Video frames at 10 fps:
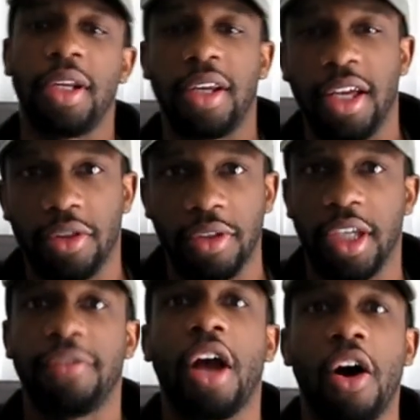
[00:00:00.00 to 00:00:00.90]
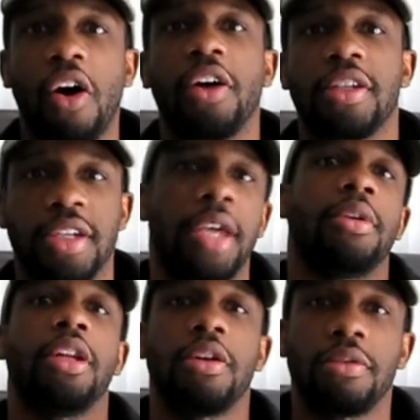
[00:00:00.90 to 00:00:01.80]
and then they give y'all all the same
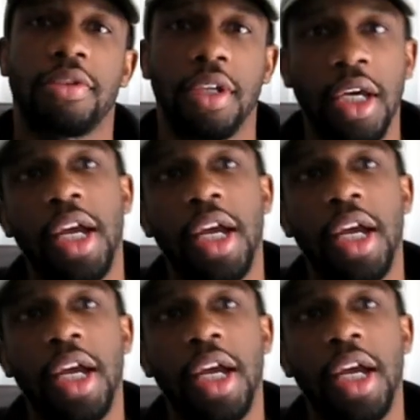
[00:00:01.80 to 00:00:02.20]
clothes,